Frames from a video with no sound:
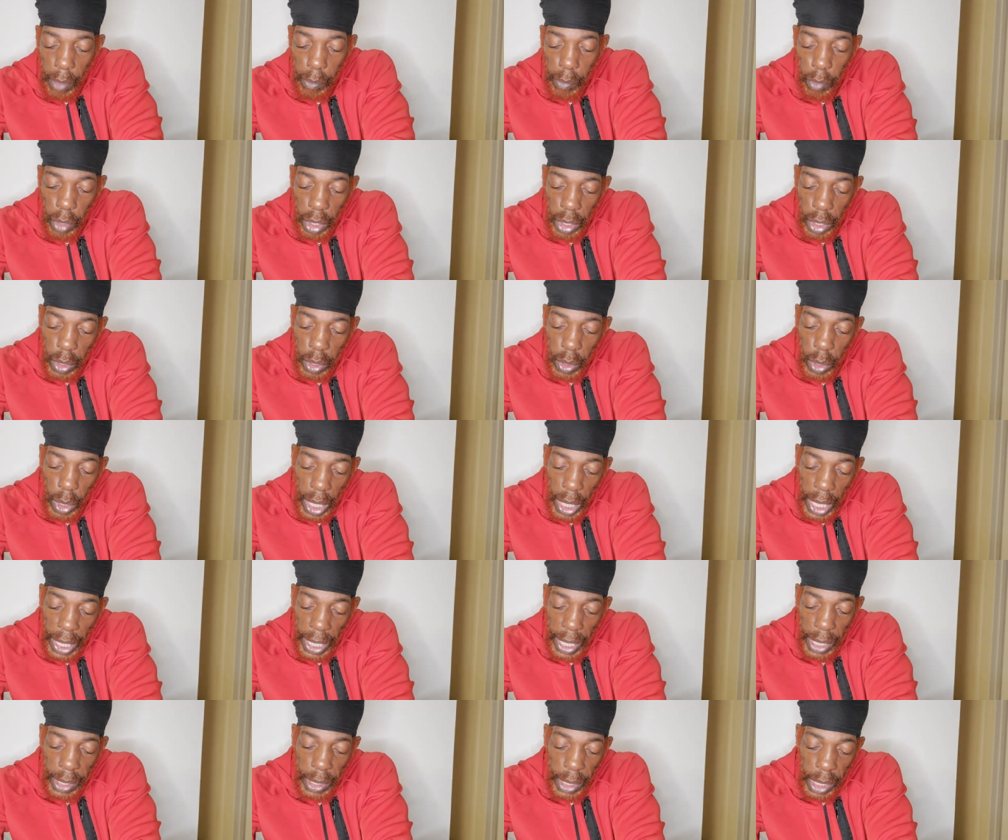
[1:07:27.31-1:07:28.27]
But
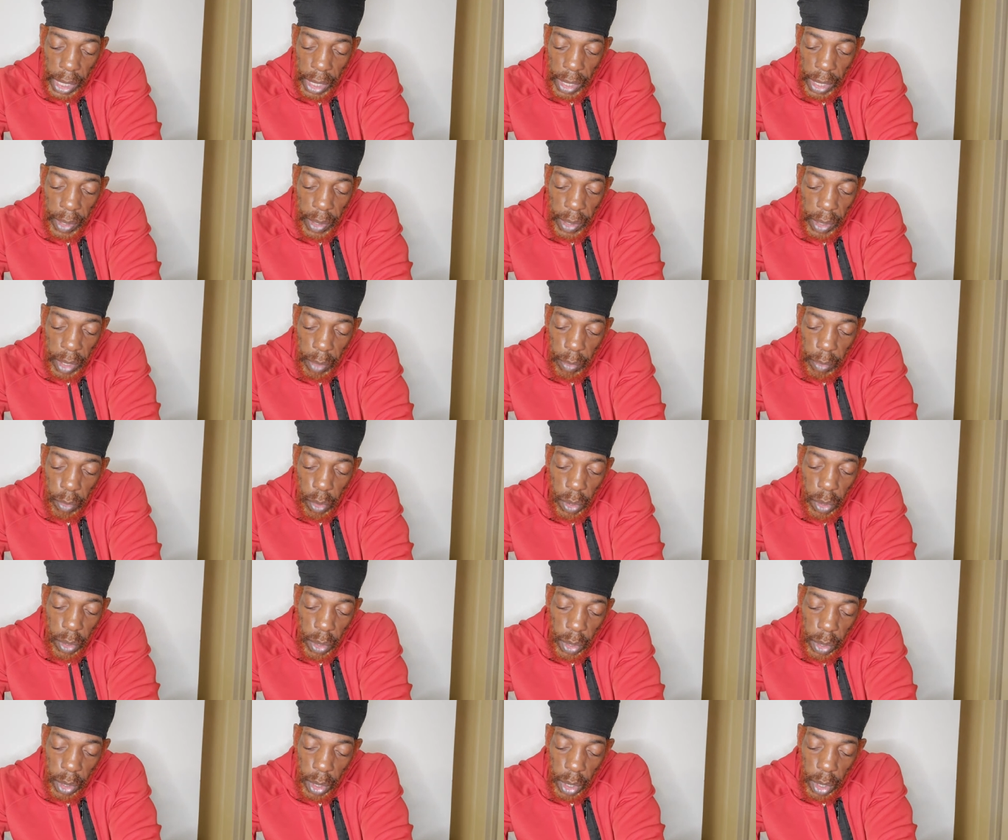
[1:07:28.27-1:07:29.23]
like I said, the
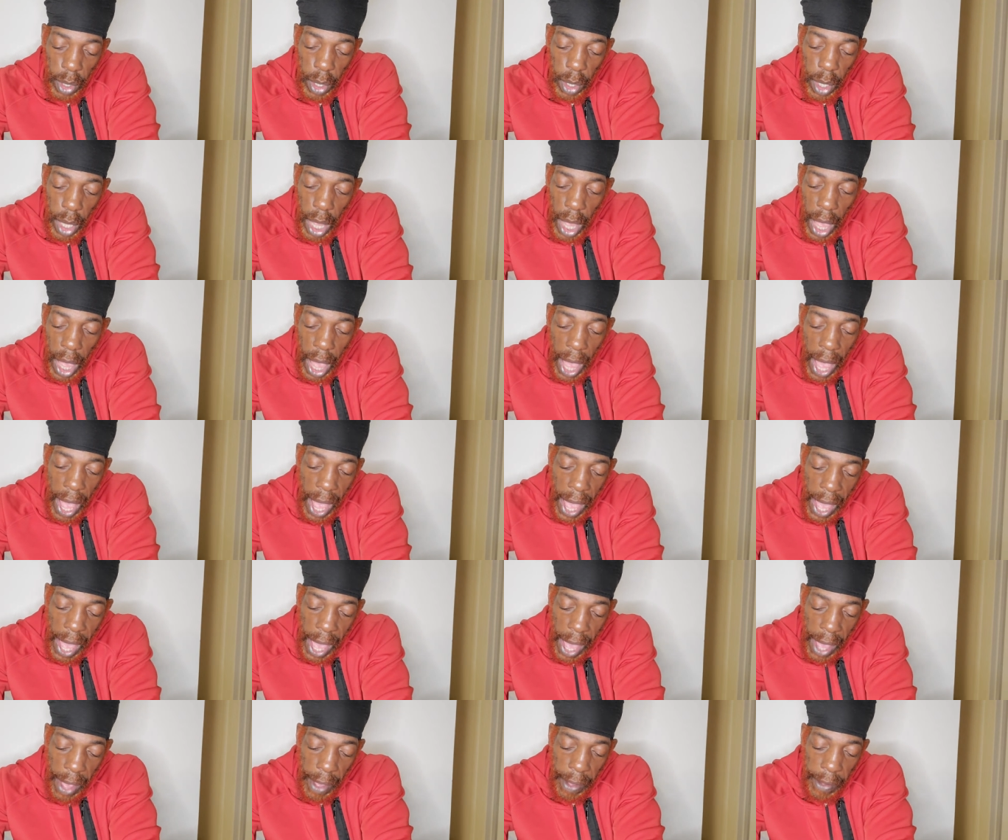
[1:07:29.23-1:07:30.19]
CMOS, I
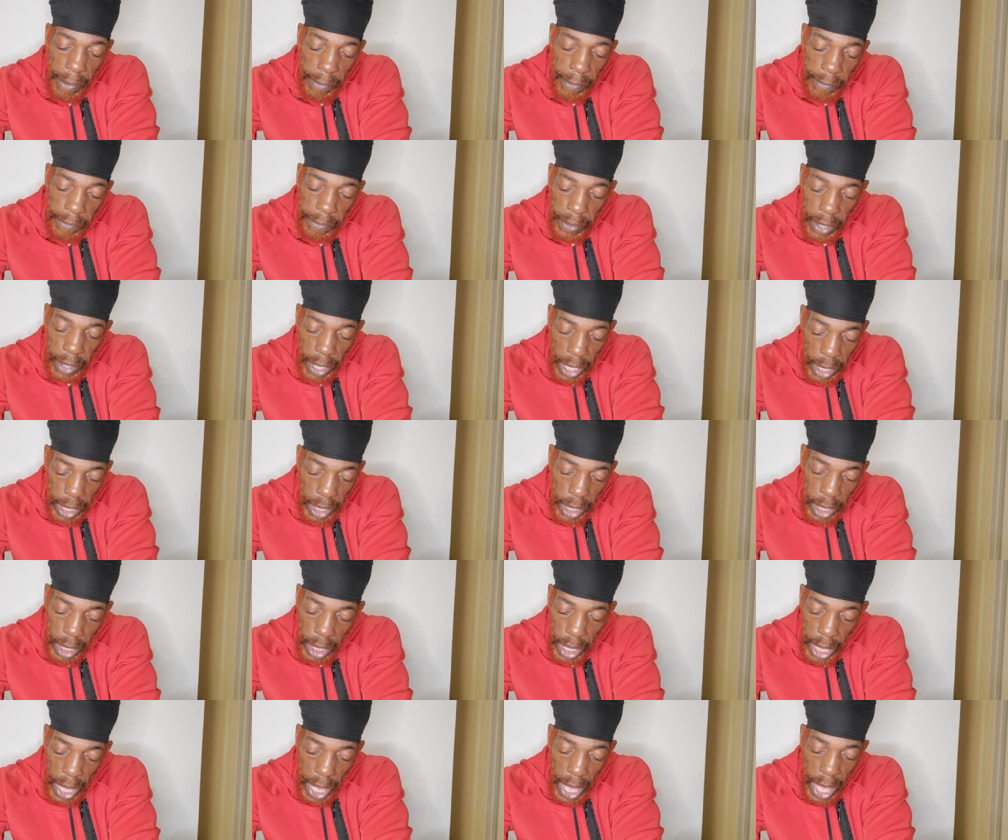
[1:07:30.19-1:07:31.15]
have it.
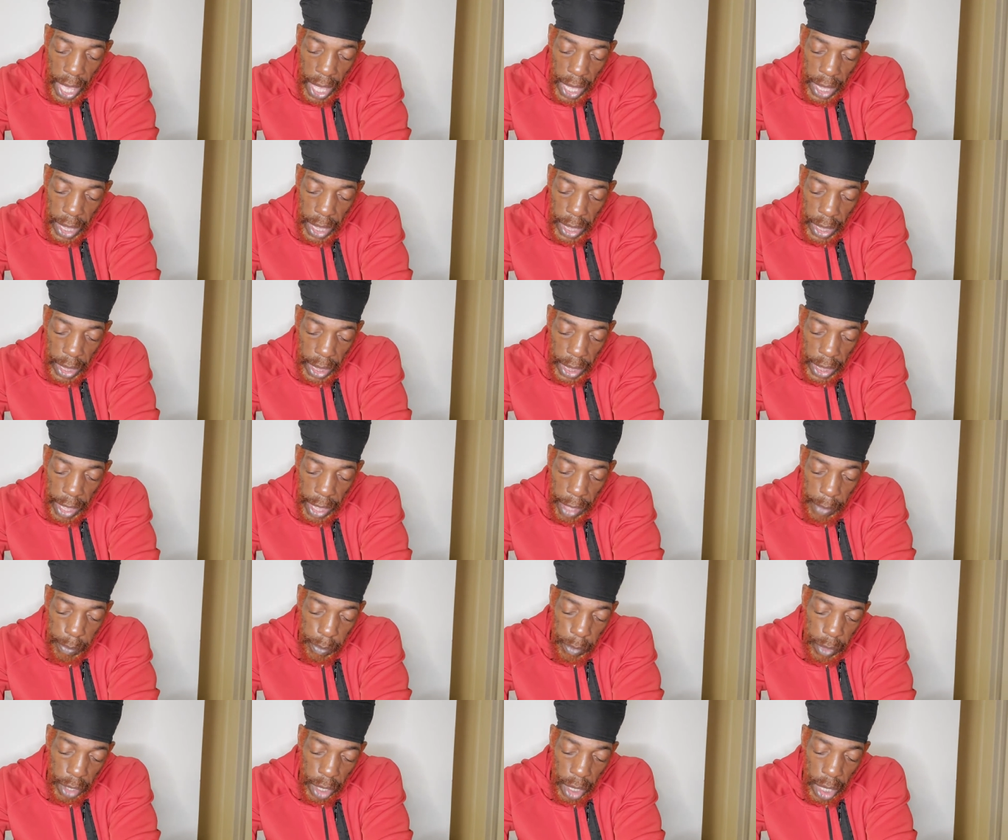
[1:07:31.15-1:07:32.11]
And
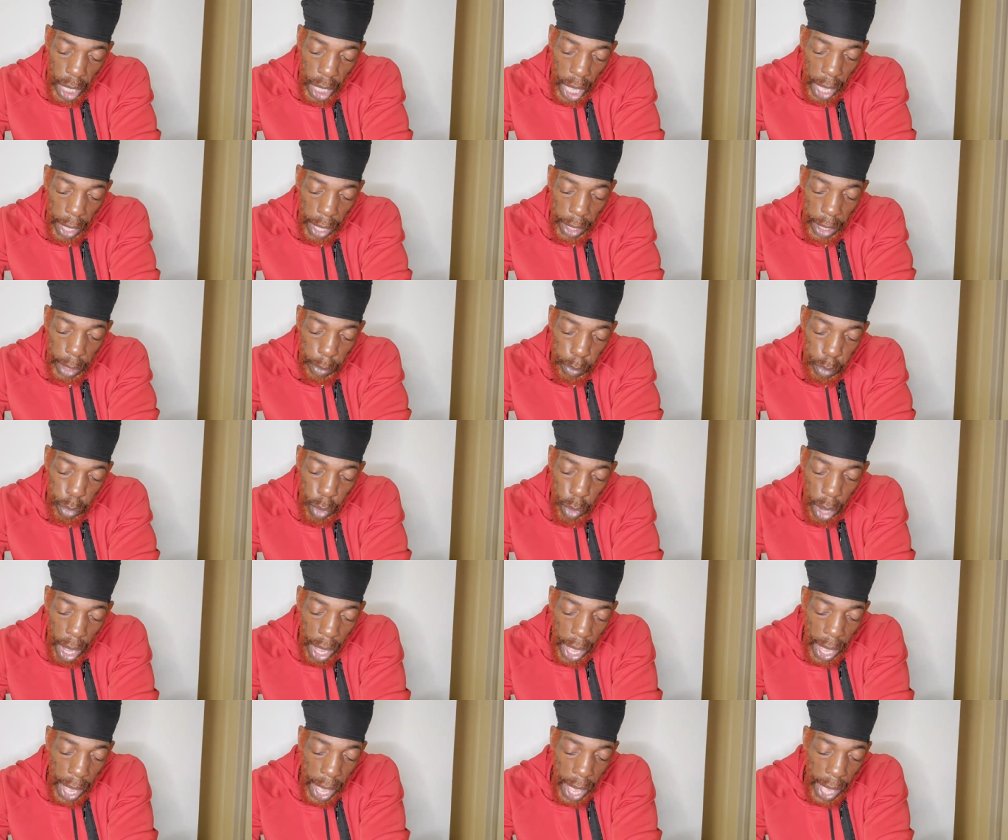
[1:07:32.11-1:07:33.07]
let me,
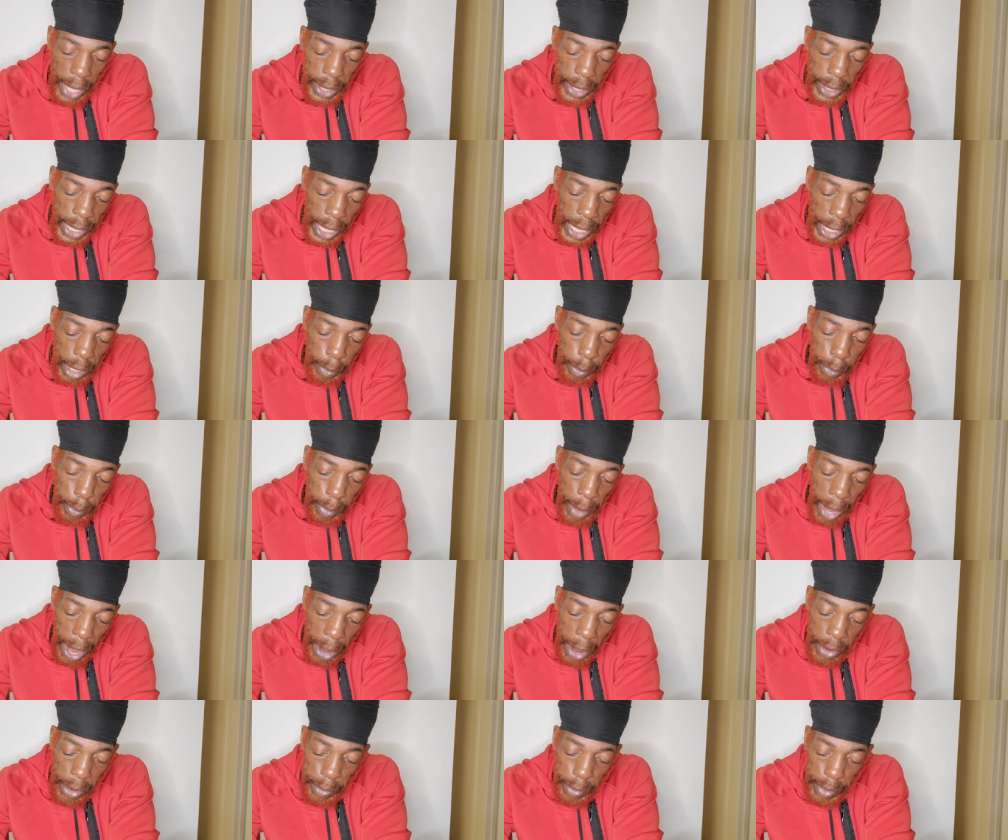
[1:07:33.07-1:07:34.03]
I had get a
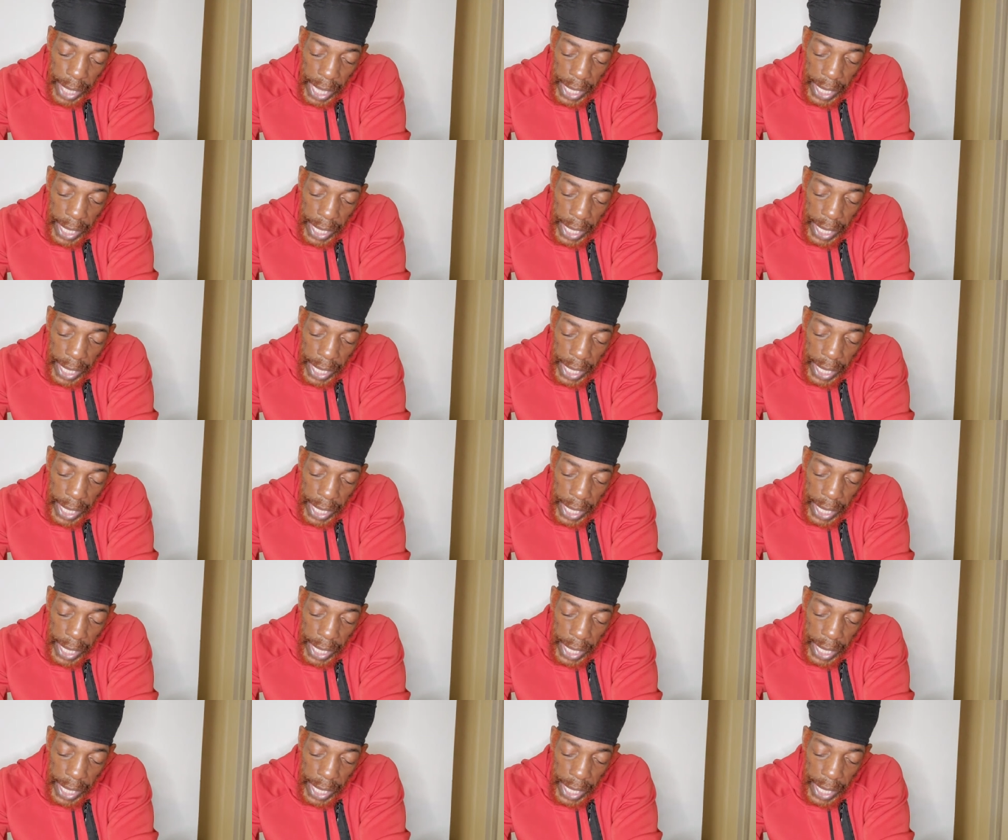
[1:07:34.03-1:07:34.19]
paragon.